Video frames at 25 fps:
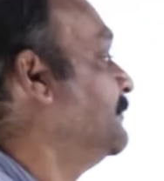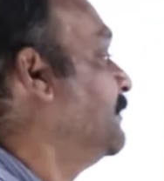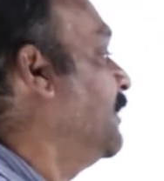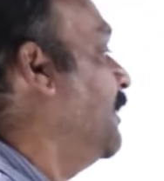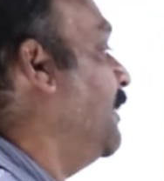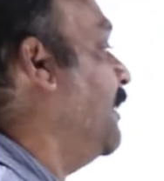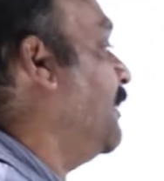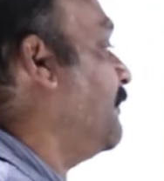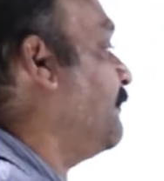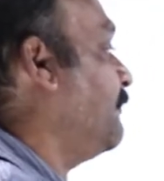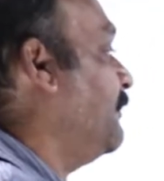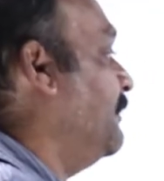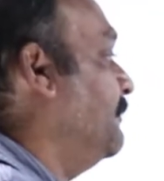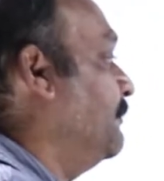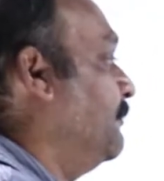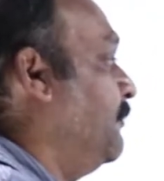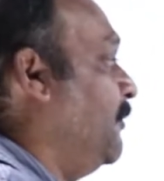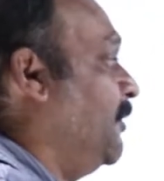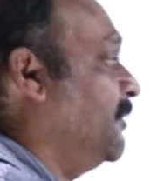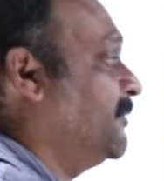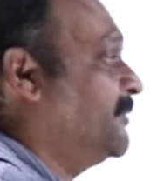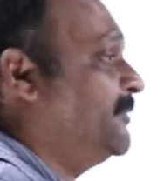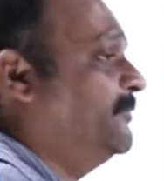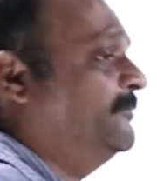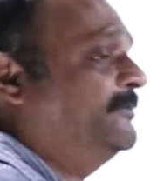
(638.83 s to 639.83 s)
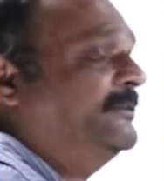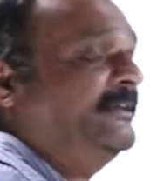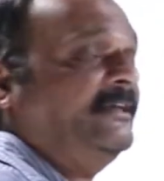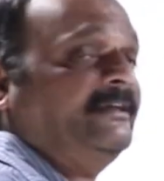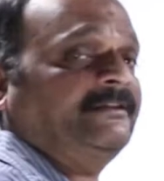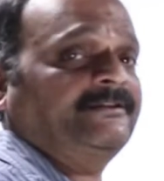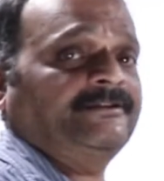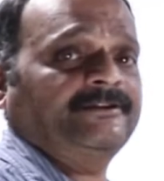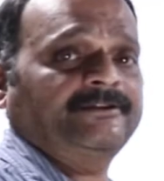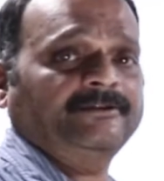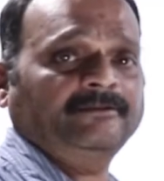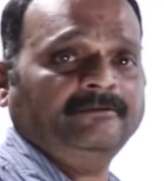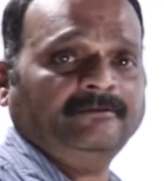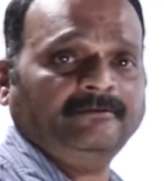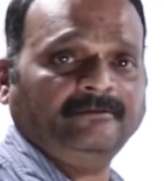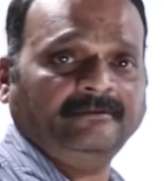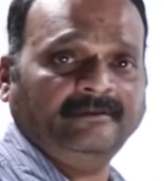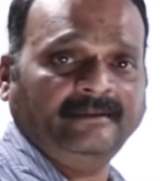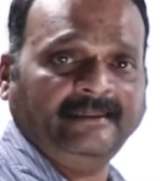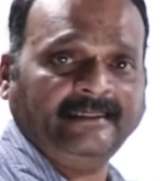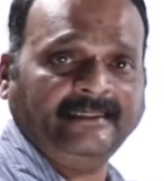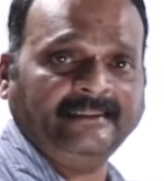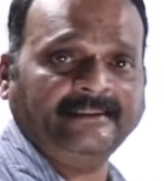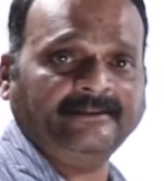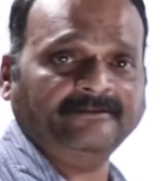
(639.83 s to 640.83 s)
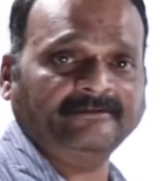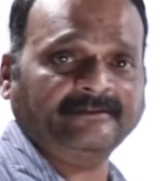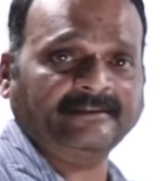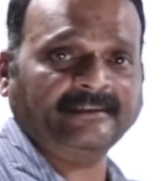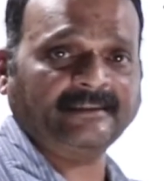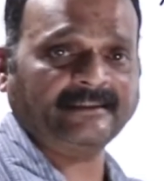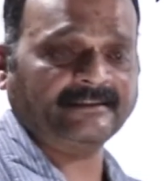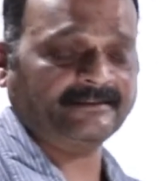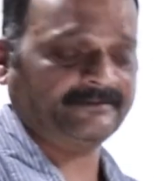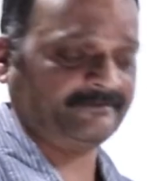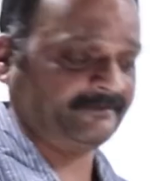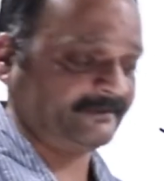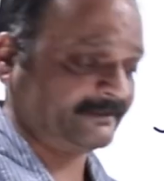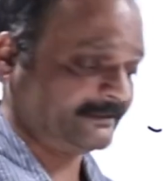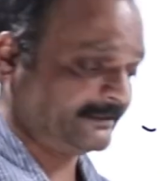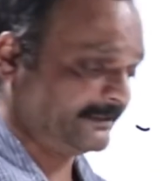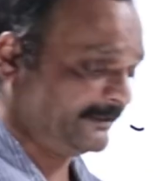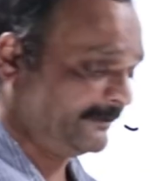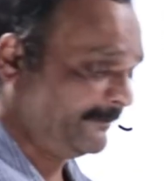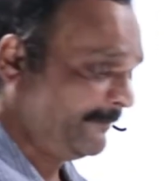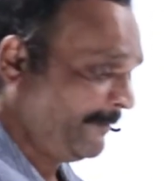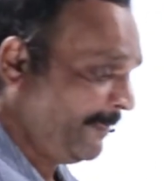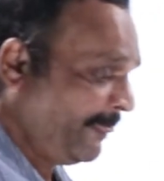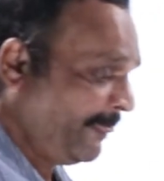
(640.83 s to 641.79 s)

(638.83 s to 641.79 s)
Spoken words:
or from positive charge to negative charge, we say.